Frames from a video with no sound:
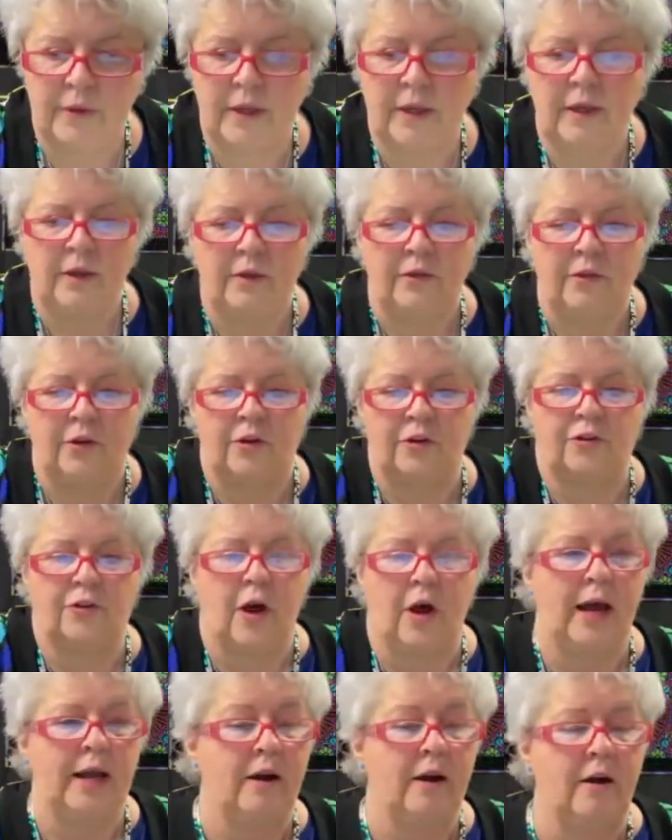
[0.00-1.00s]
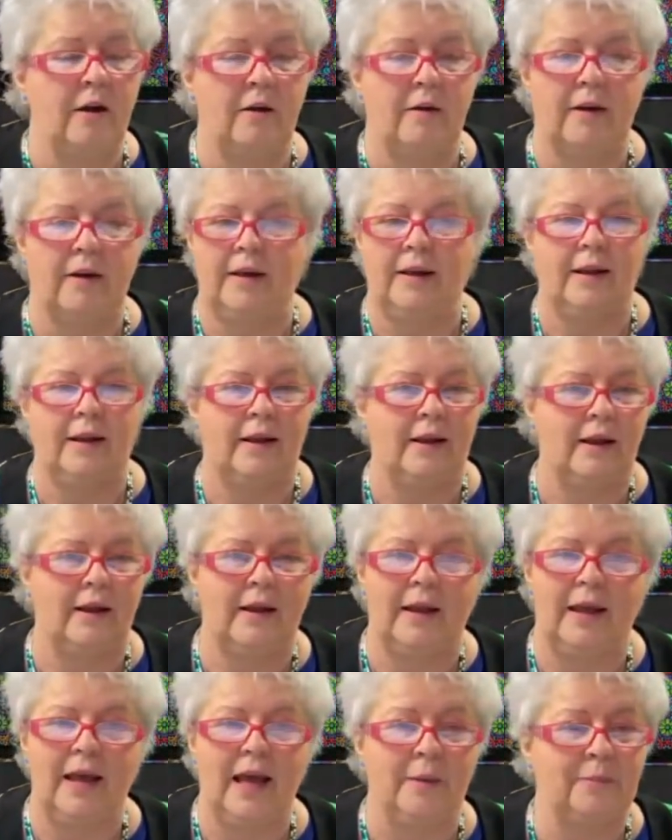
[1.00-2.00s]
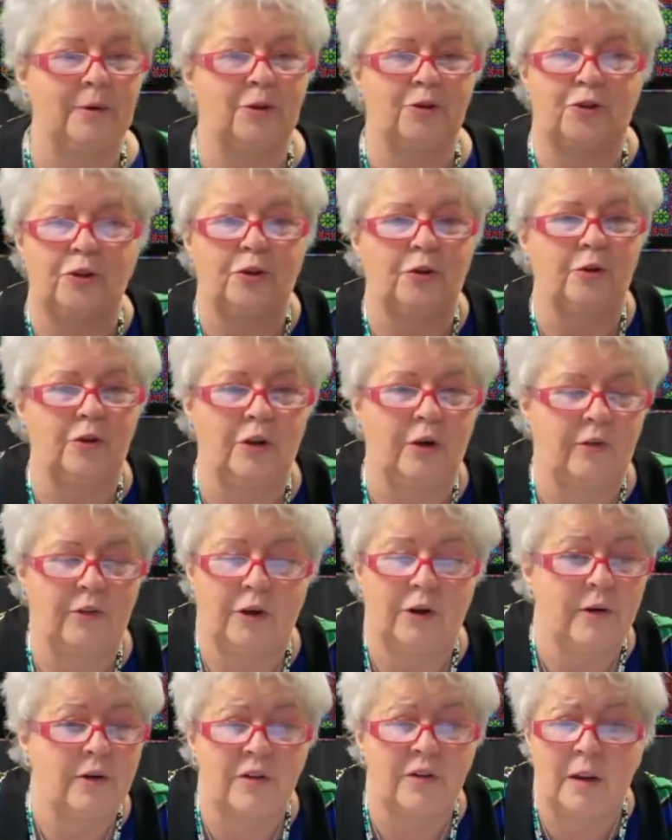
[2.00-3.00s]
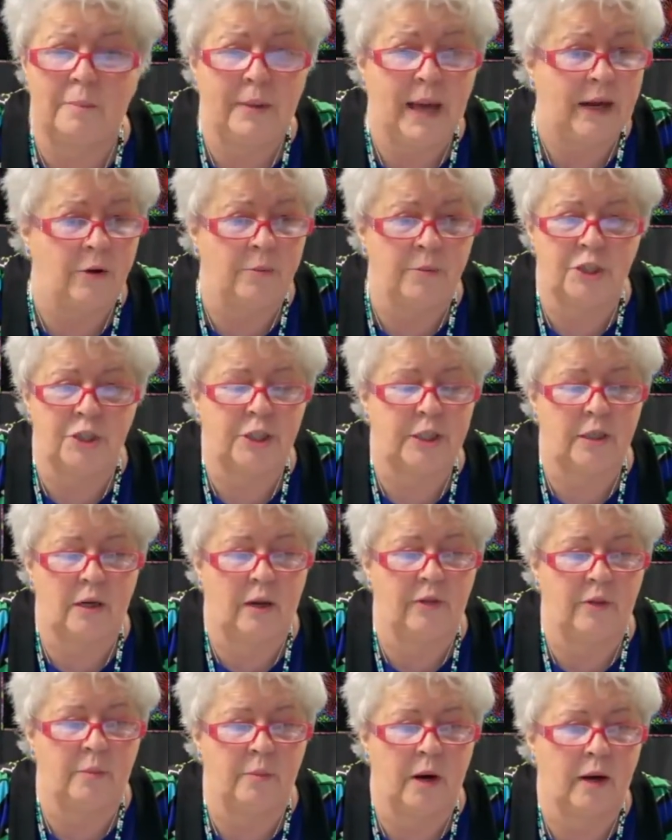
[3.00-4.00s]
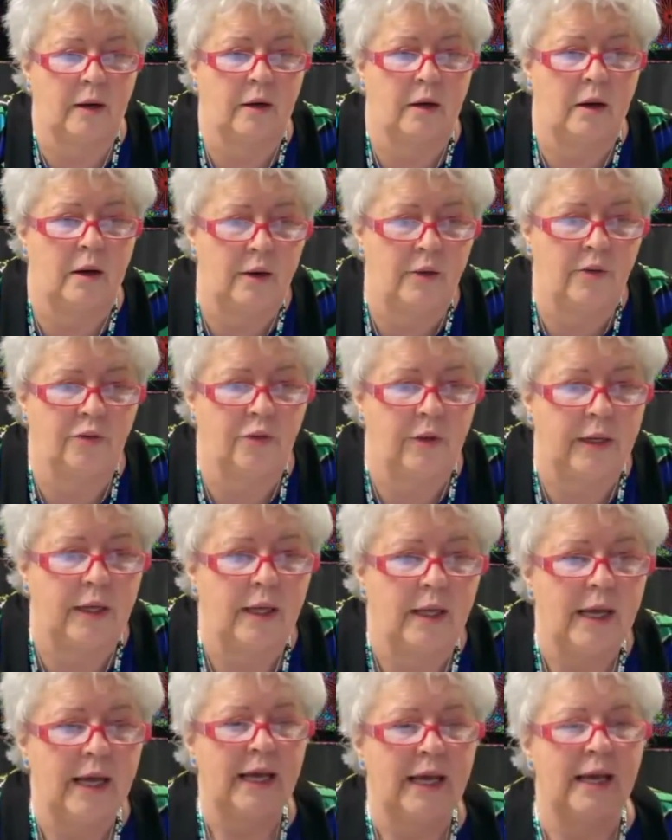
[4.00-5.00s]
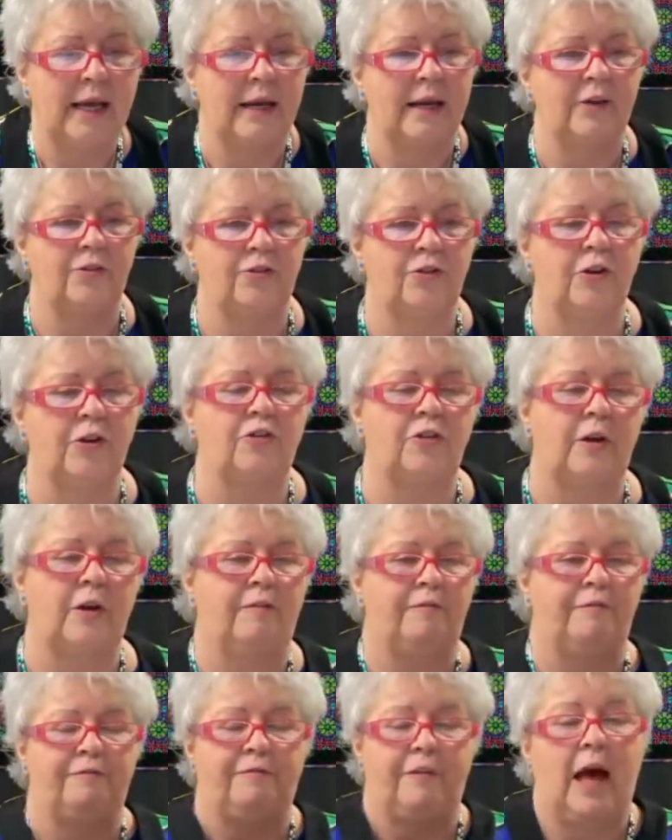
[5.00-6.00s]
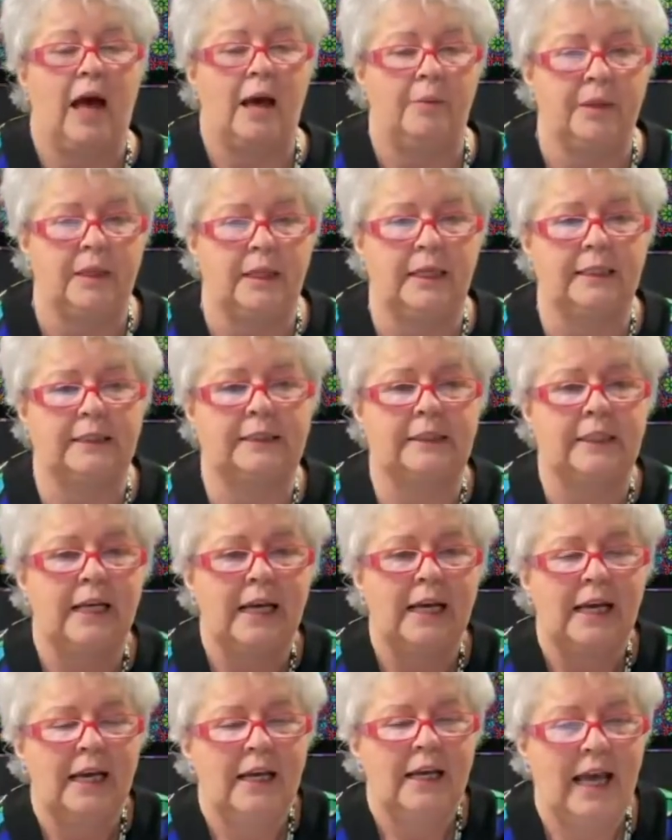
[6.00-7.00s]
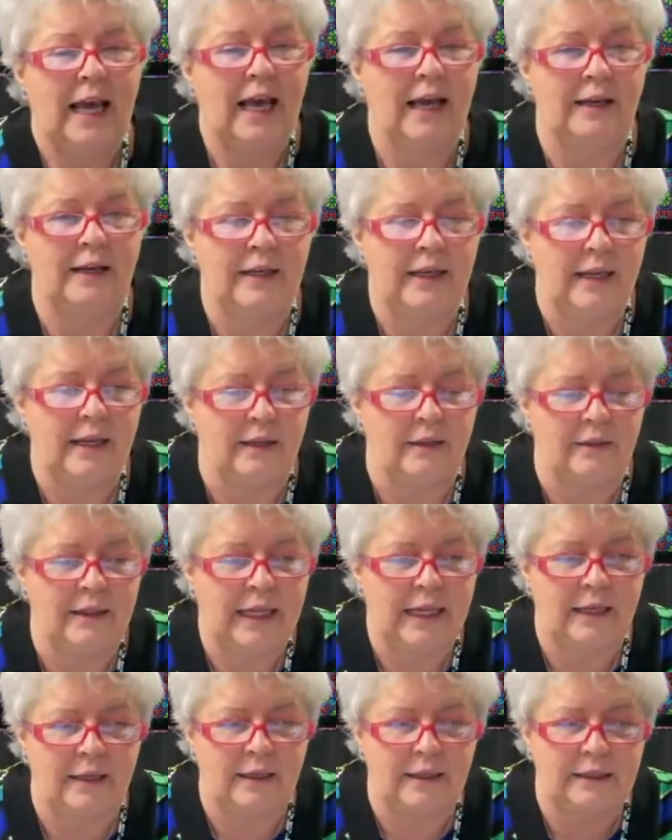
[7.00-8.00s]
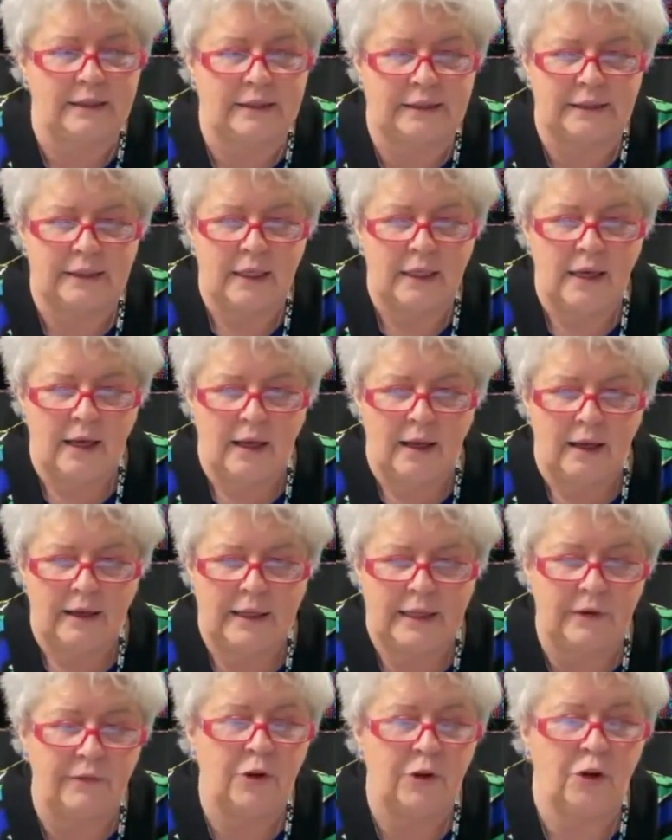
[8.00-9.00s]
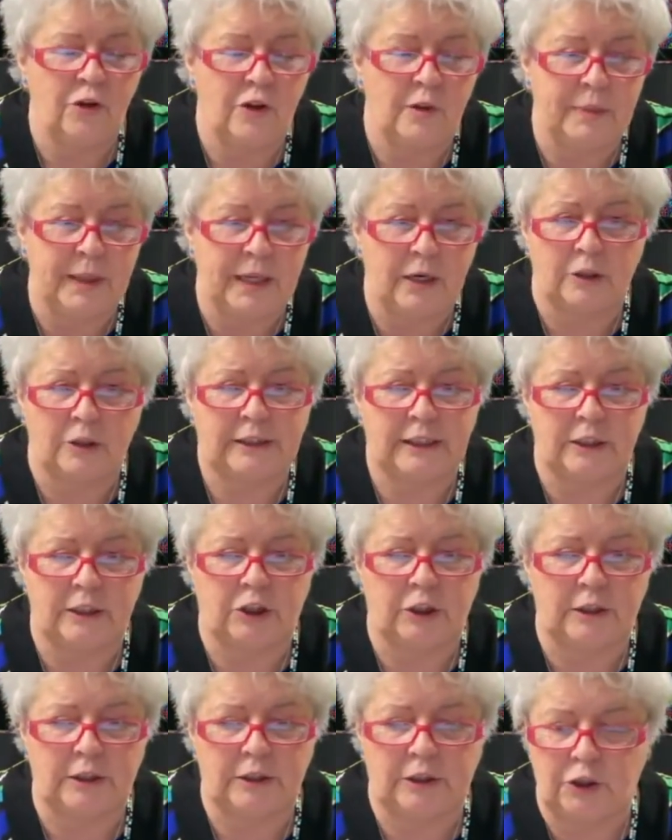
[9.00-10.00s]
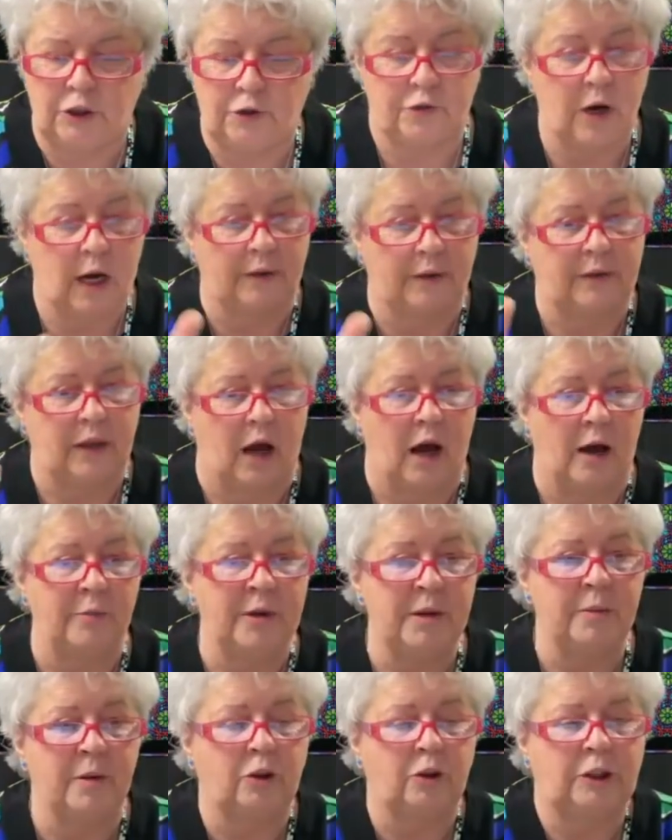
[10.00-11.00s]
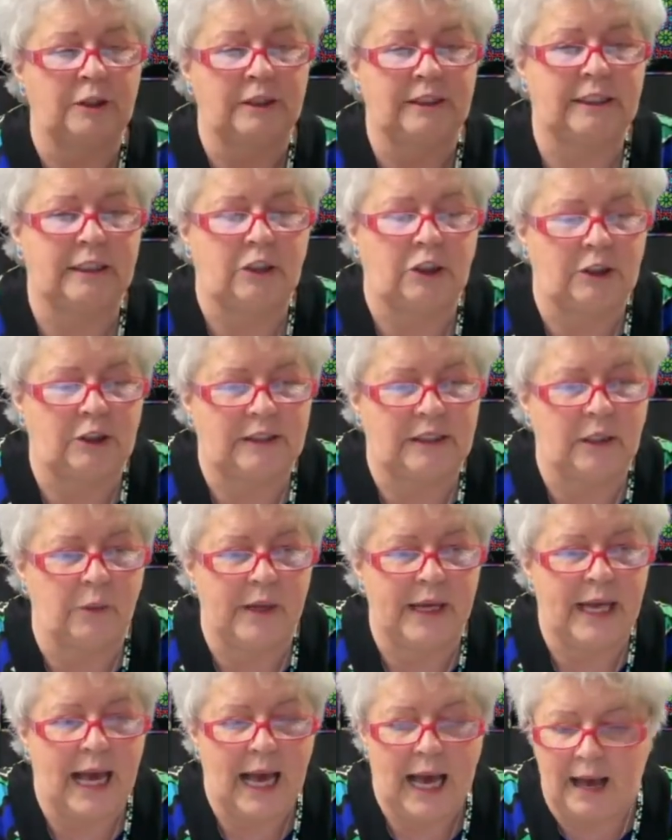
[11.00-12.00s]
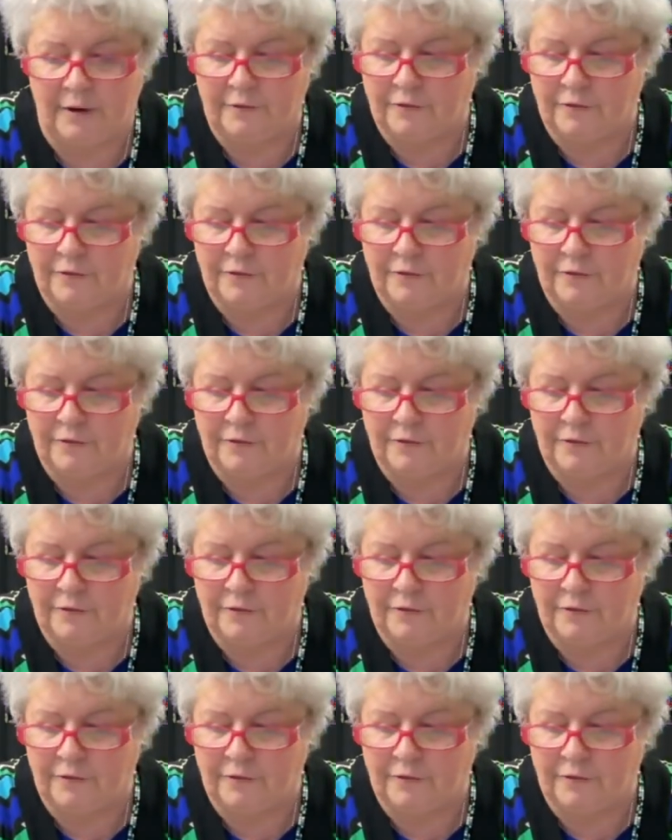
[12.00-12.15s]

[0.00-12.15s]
the designer Epic 2, there, there isn't a better machine on the market, honestly. It is just fabulous. And it, it is giving you the bigger stitches. You've got the OmniMotion stitches that we have.